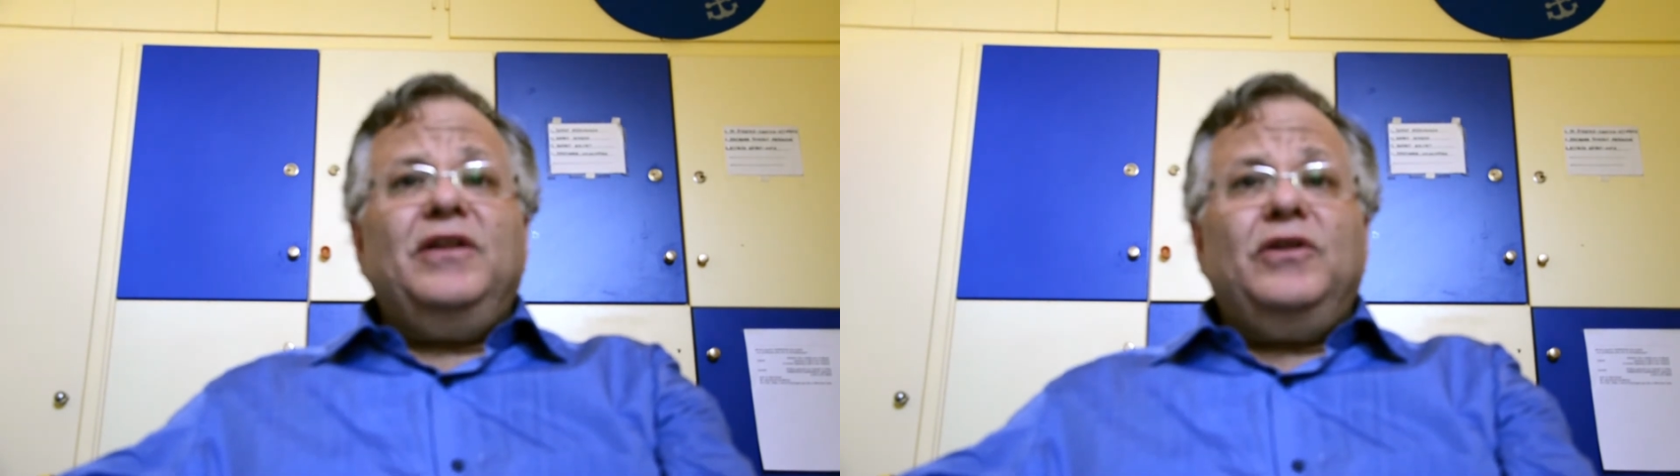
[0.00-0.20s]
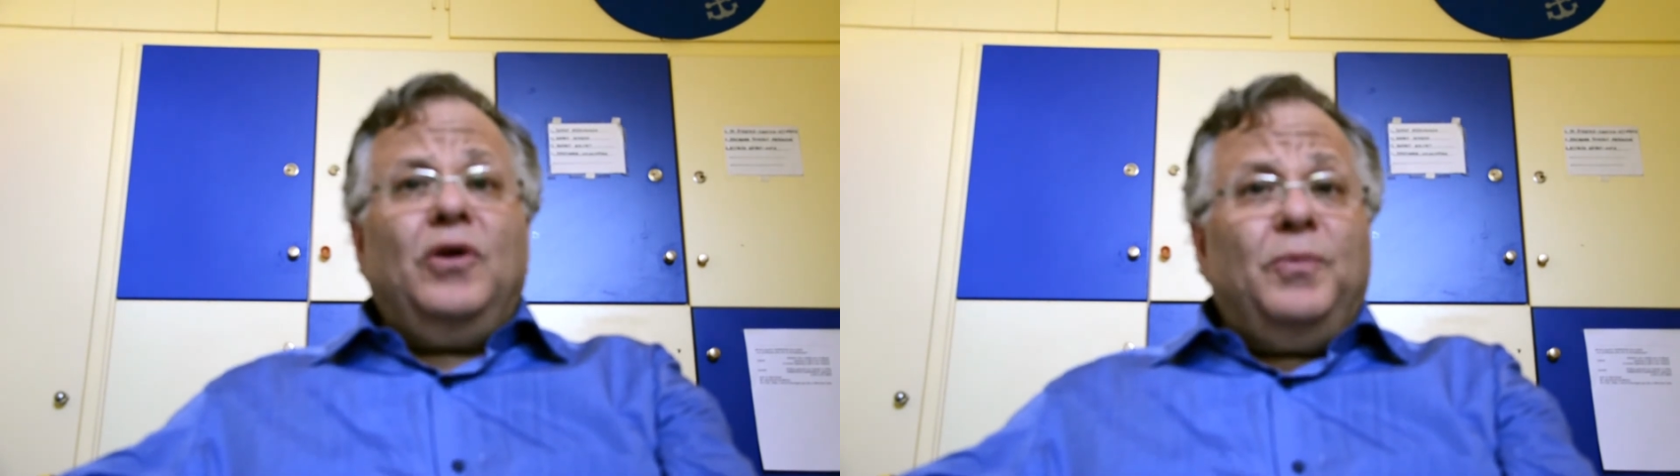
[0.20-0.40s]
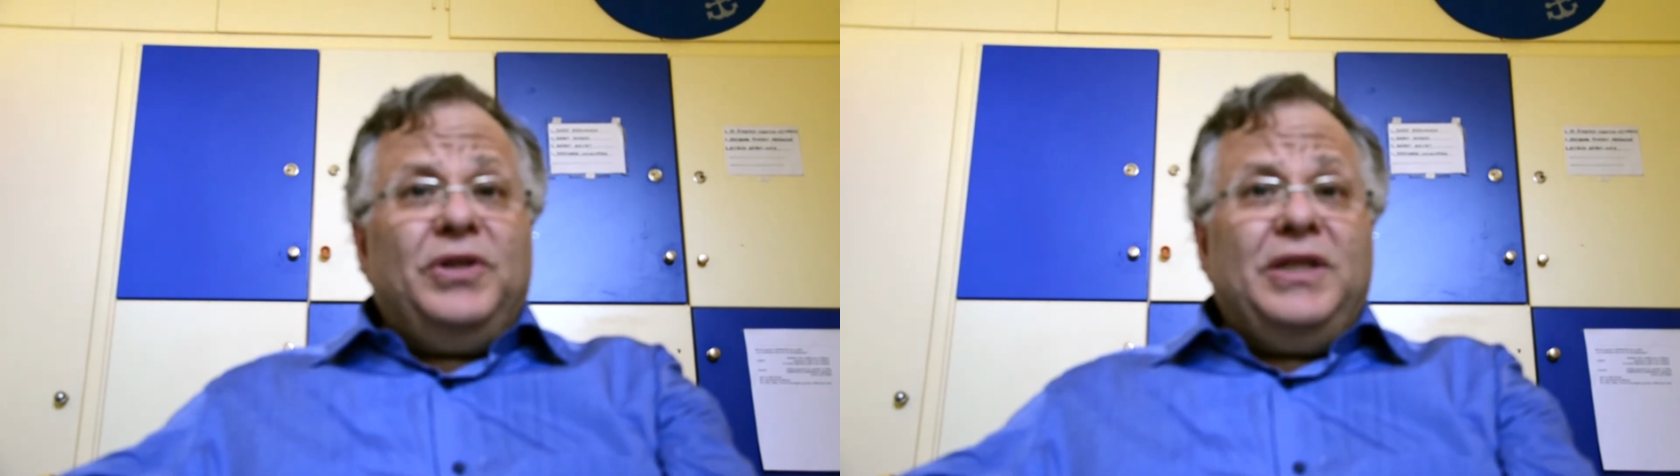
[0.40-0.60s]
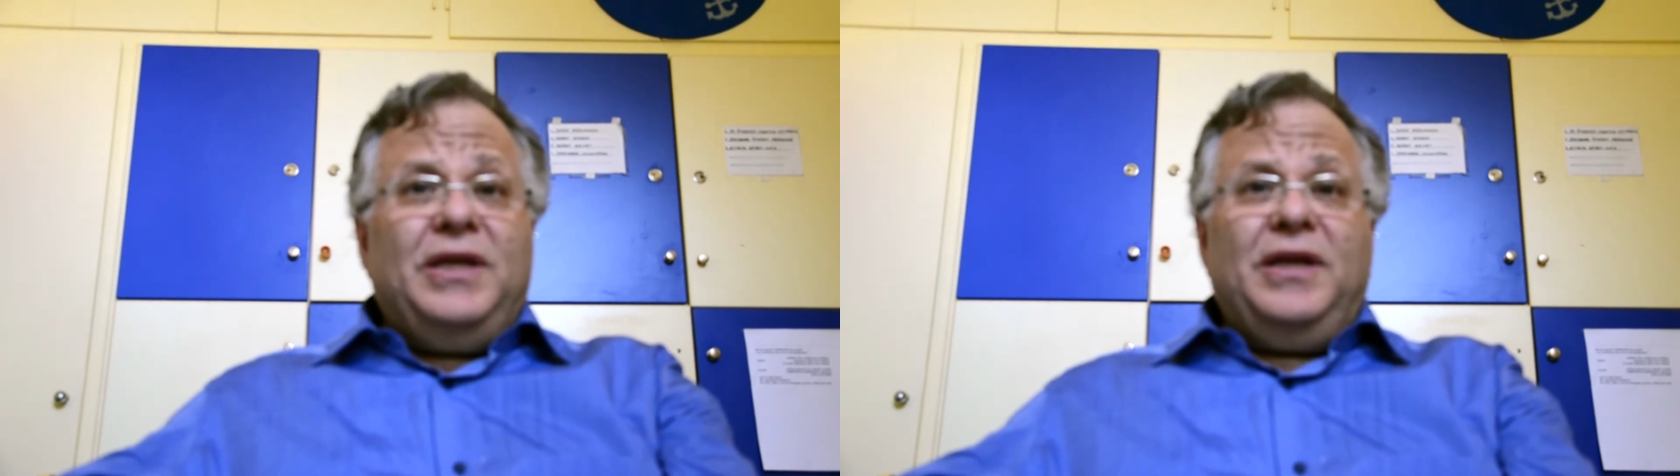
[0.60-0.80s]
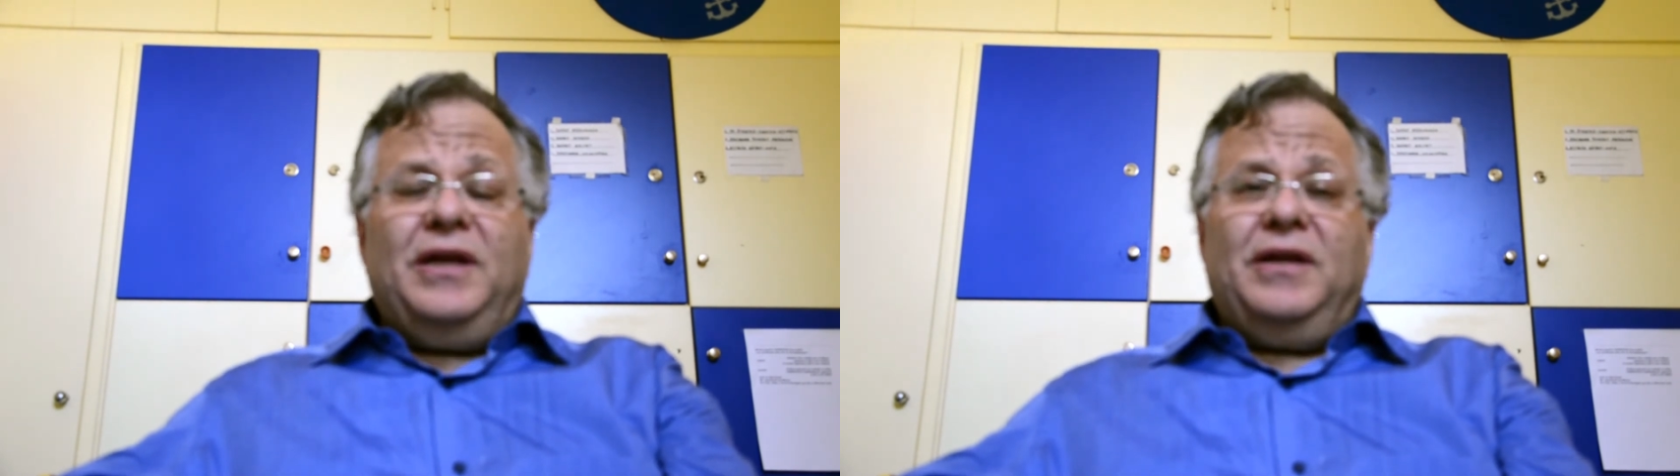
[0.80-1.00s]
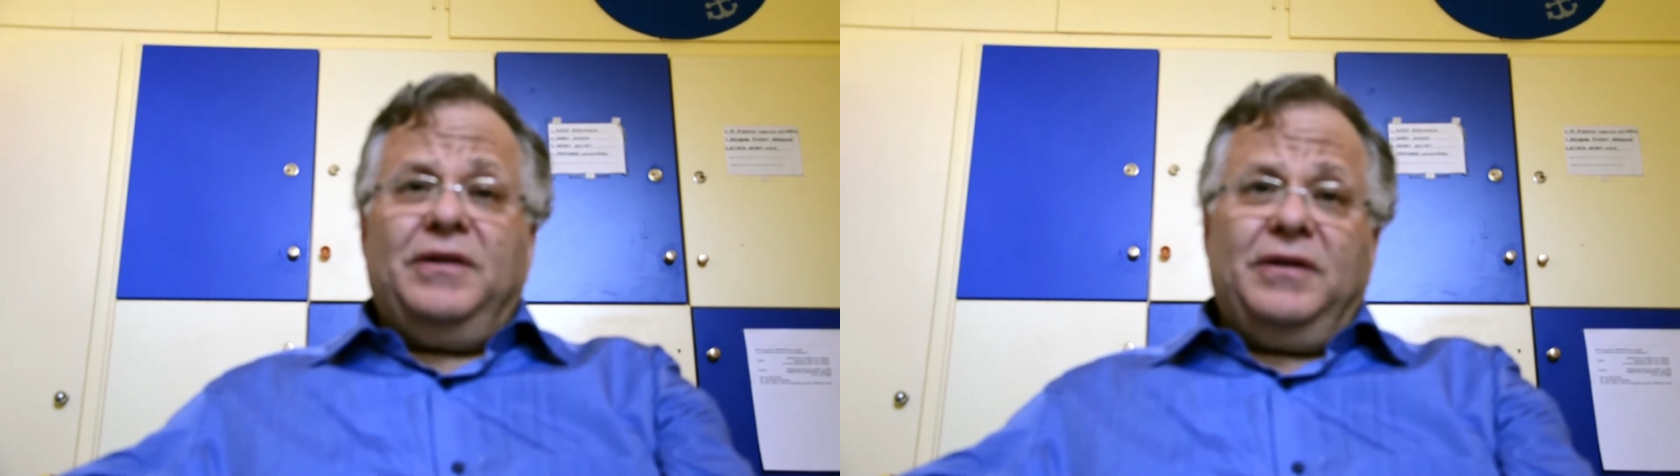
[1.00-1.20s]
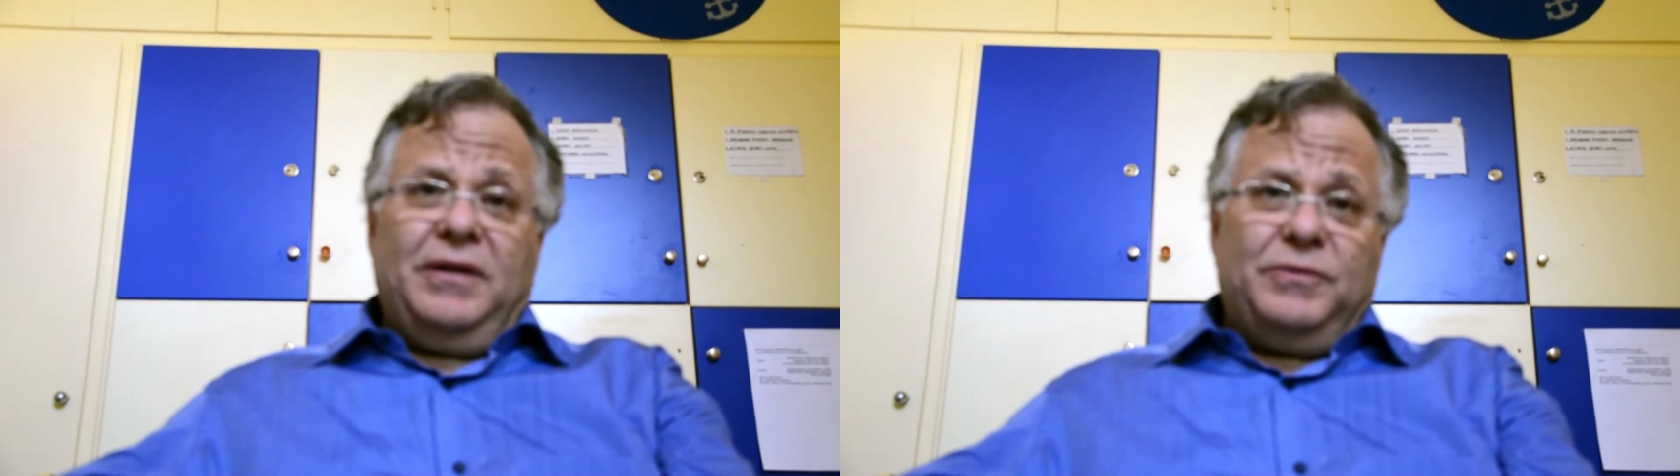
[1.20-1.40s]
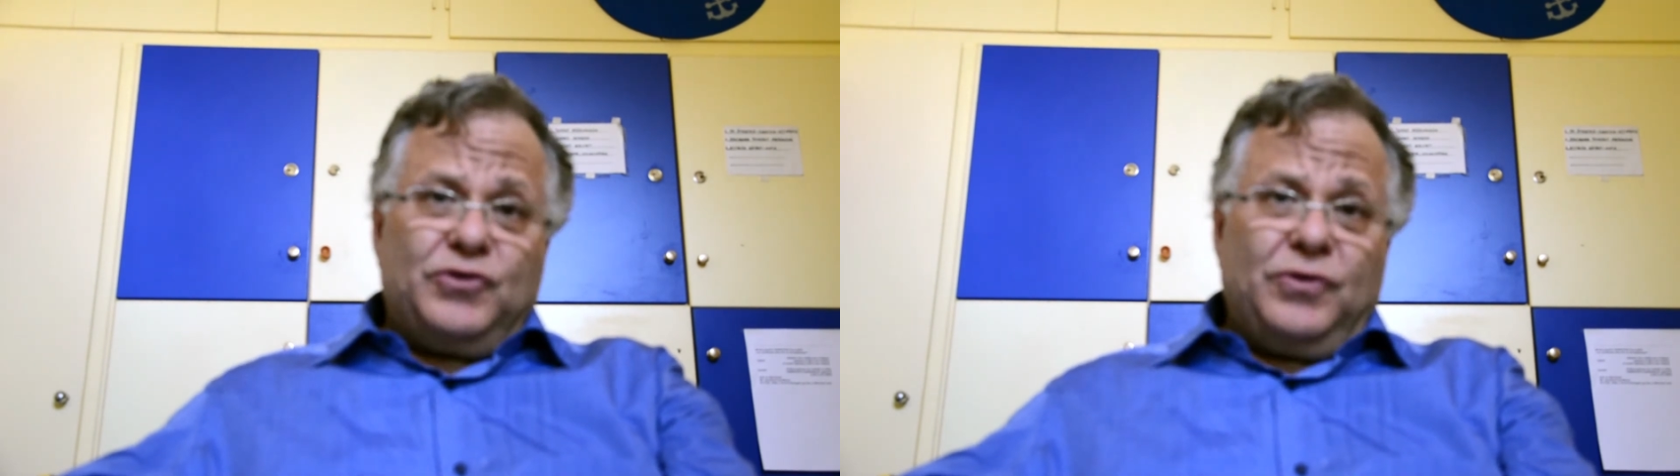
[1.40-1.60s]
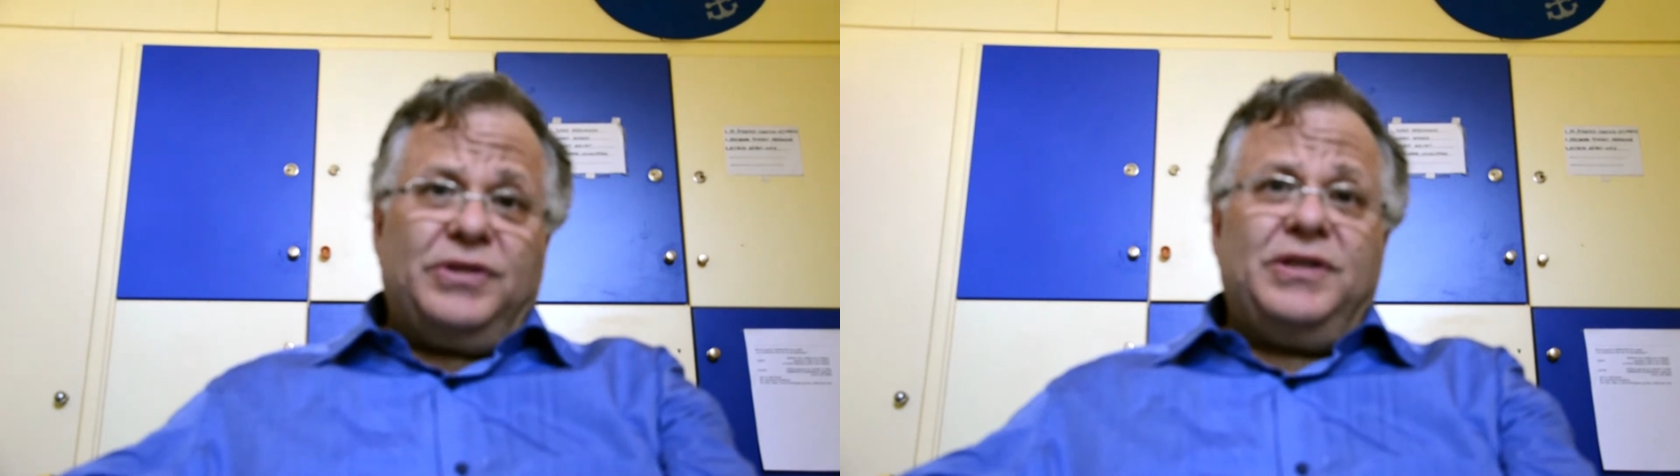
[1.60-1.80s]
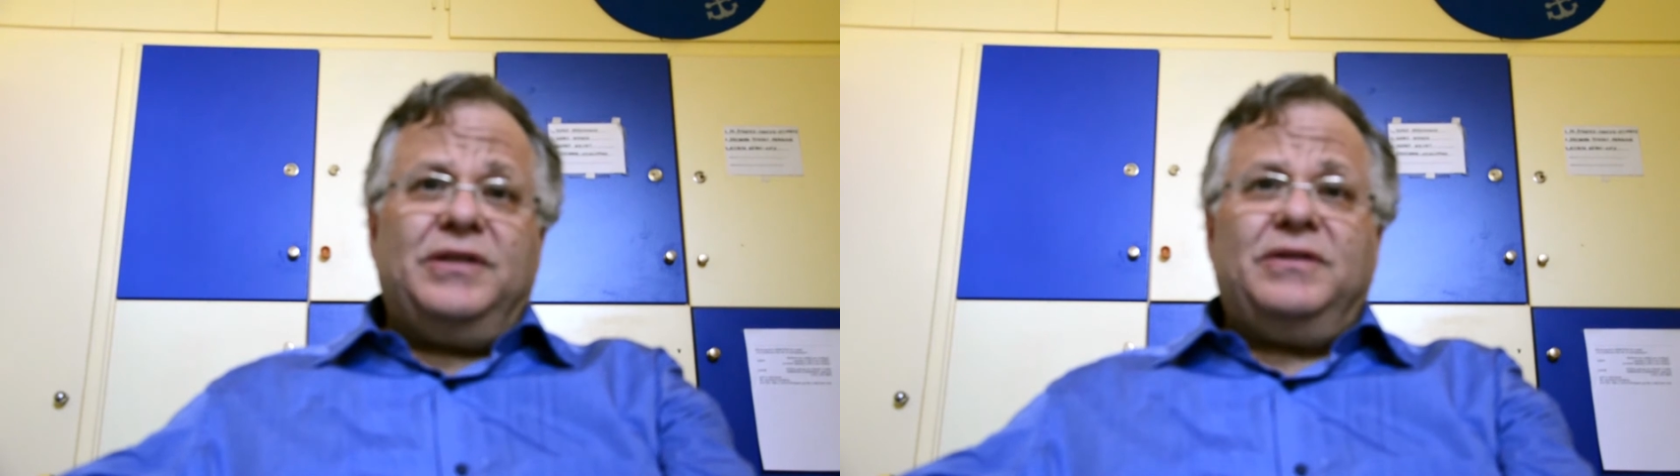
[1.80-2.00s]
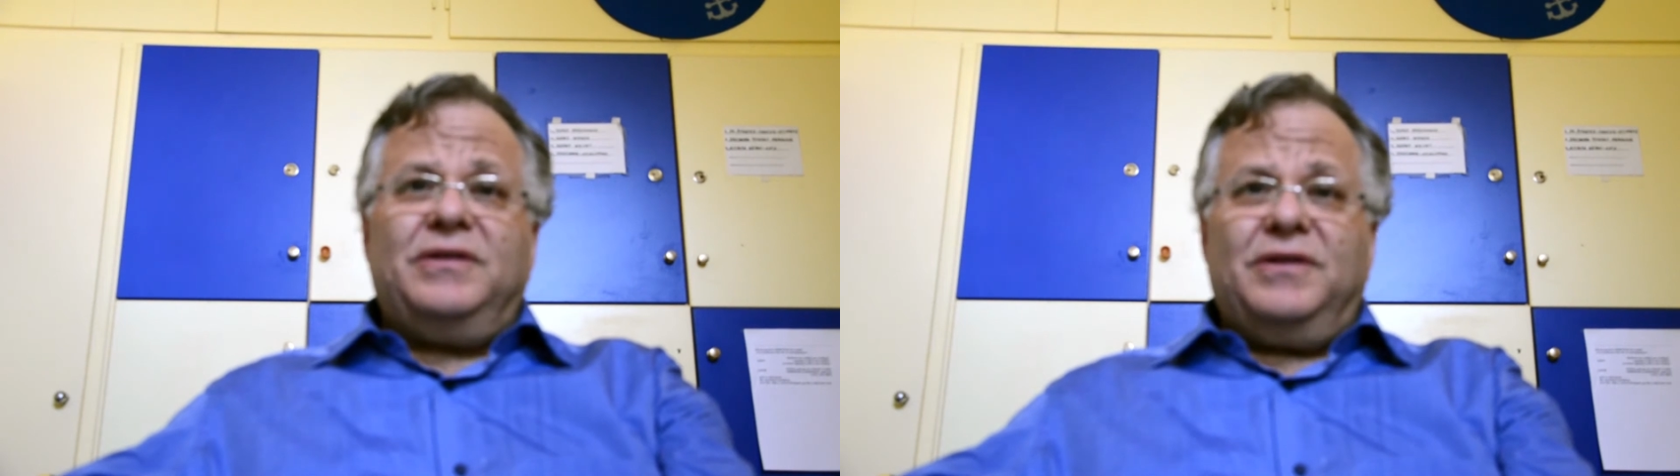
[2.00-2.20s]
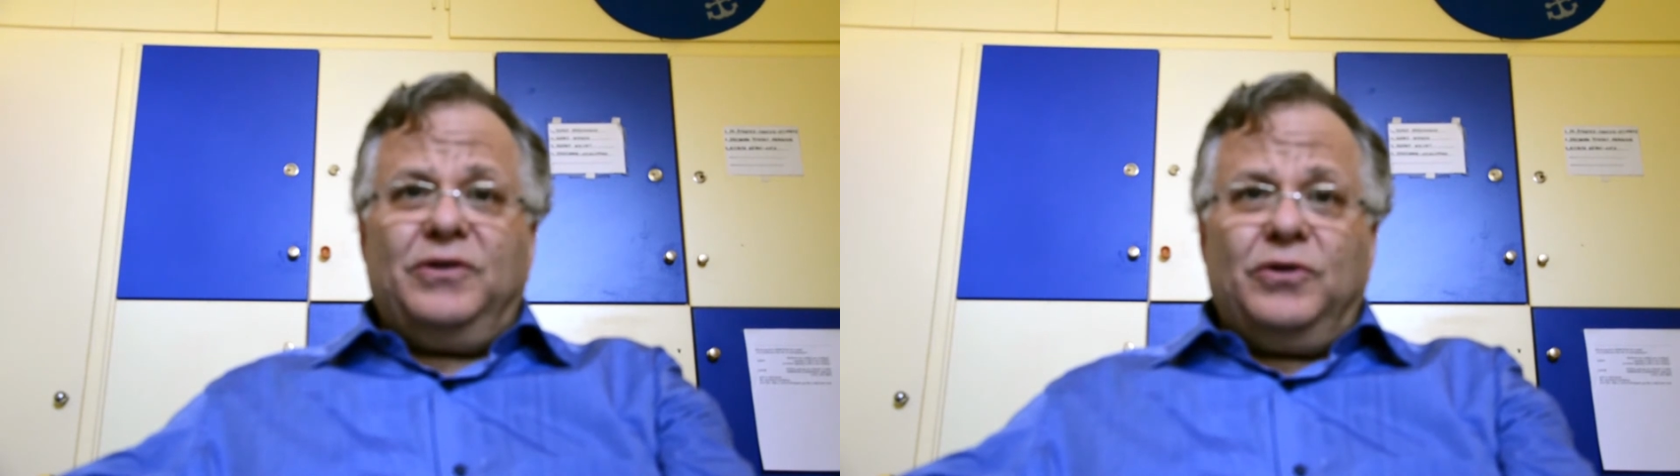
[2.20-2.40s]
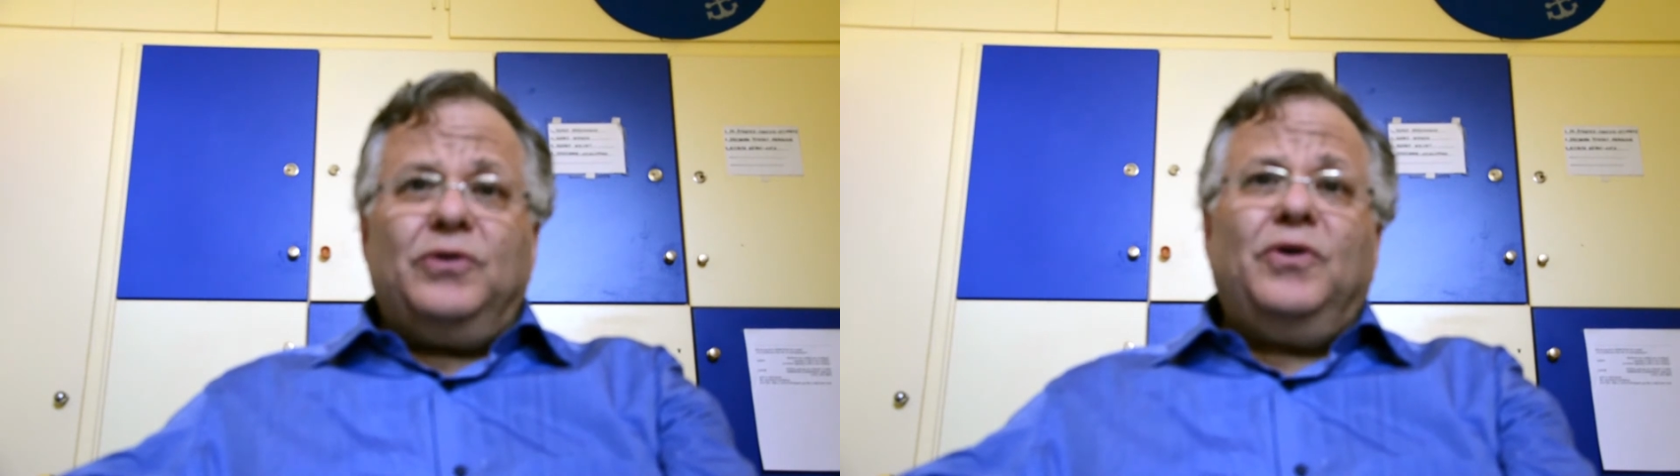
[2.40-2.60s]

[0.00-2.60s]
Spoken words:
Nobody, and I'm sure that you